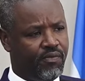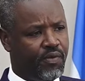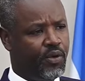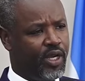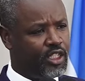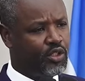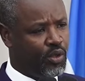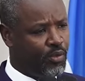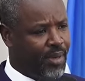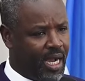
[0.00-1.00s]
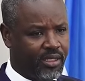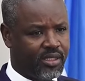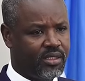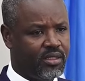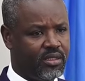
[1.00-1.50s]
for national
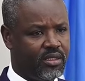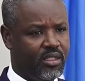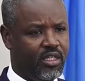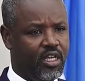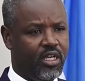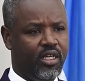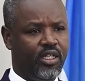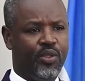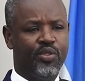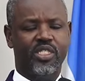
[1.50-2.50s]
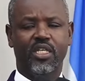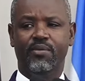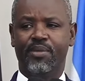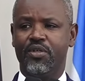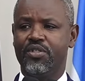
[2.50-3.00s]
parks to
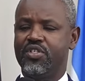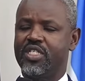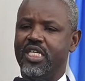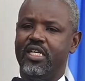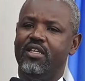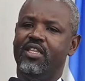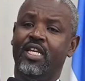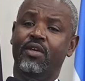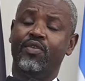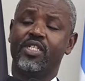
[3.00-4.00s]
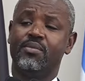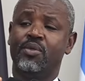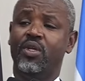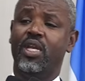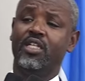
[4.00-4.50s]
see, because you see, the difference
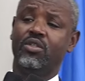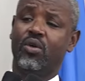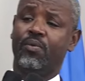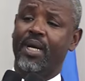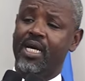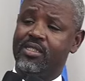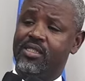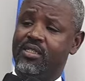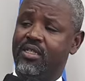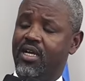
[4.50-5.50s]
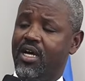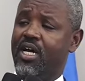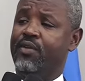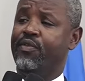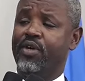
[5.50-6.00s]
between national parks
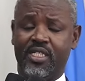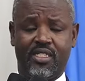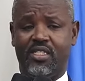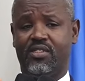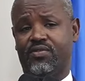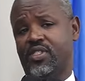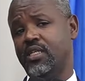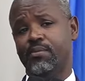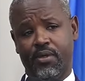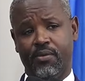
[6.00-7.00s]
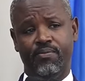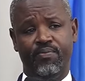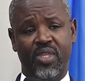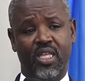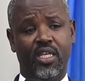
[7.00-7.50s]
and forests is simple.
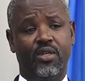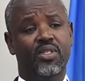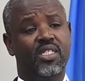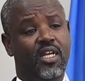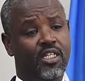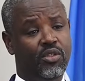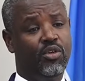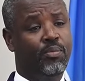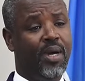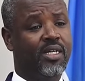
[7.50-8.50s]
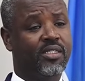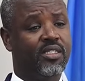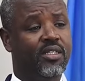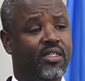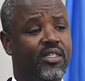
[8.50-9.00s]
That with national
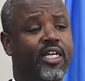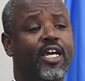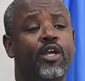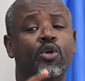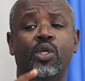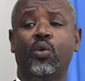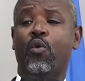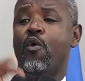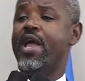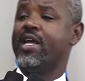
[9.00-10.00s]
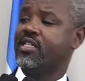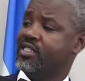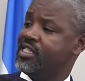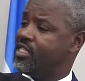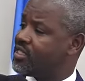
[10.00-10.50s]
parks, they cannot
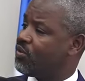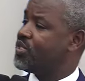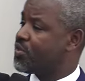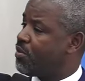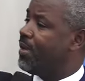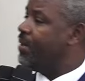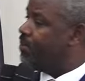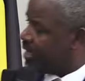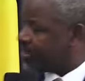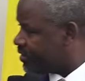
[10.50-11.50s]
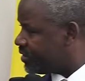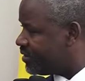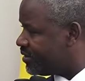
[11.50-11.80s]
coexist with human beings.